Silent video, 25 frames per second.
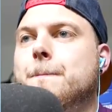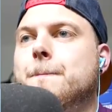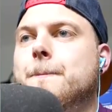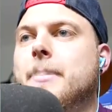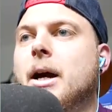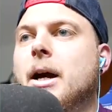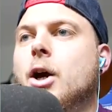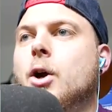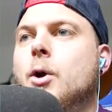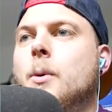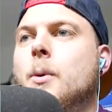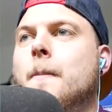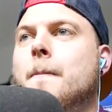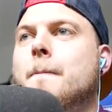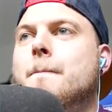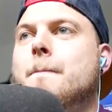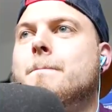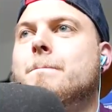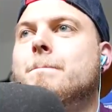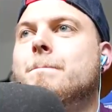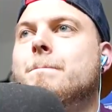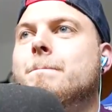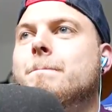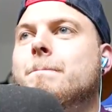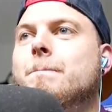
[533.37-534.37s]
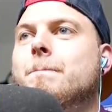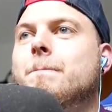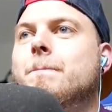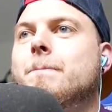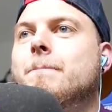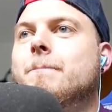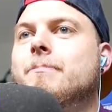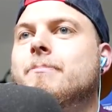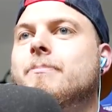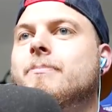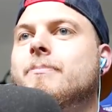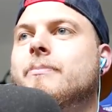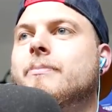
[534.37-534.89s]
Boom.
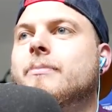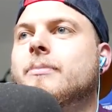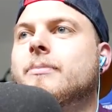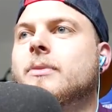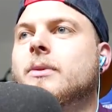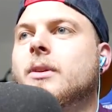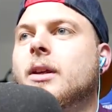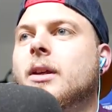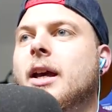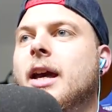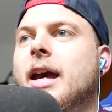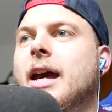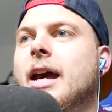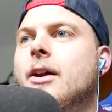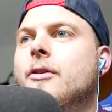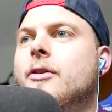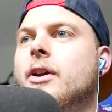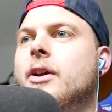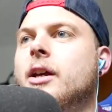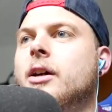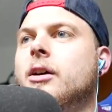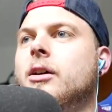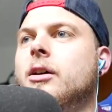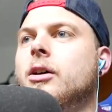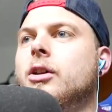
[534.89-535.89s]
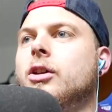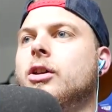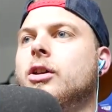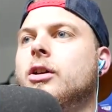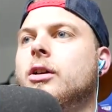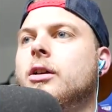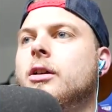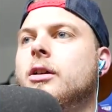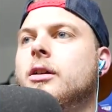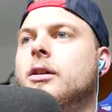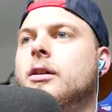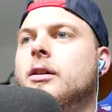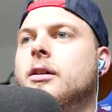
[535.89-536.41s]
Oh, that's save. Aerial.
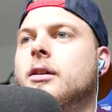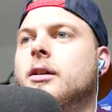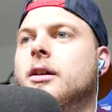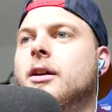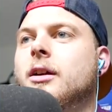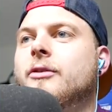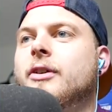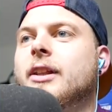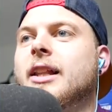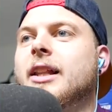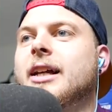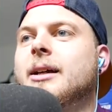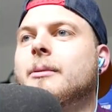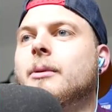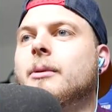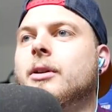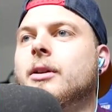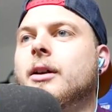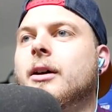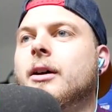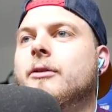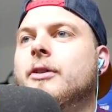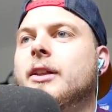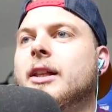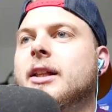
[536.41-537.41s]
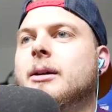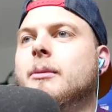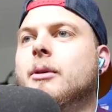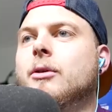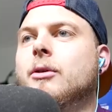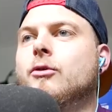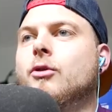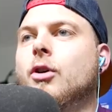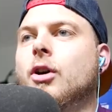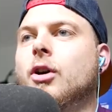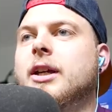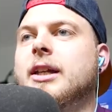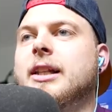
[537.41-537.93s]
feel like nice. I'm I feel like I'm
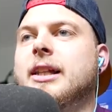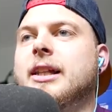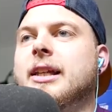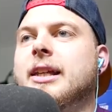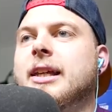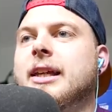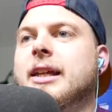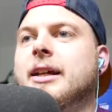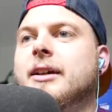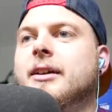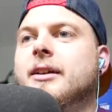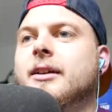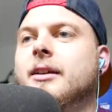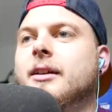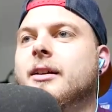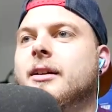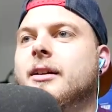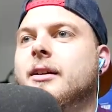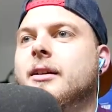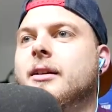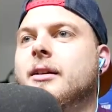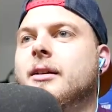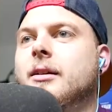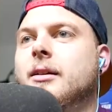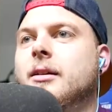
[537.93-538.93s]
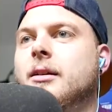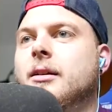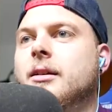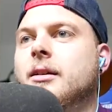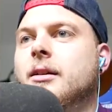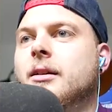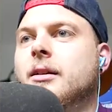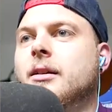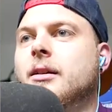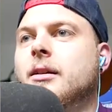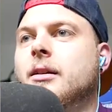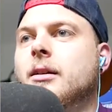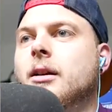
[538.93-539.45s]
on Rocket League here.
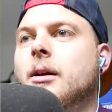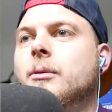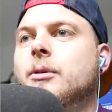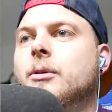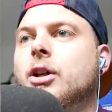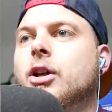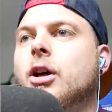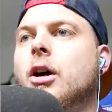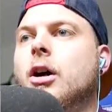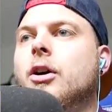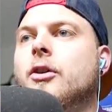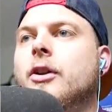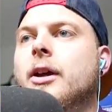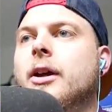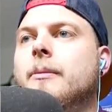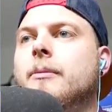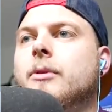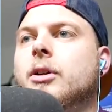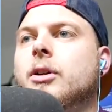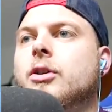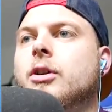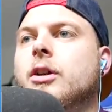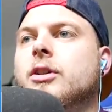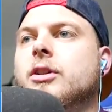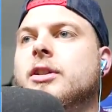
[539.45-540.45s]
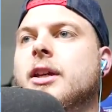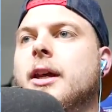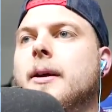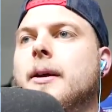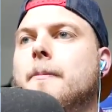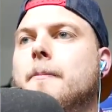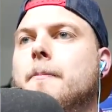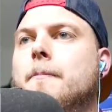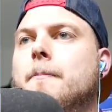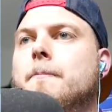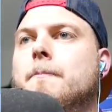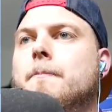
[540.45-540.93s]
Yeah. I'm gonna corner it. I'm gonna cross it.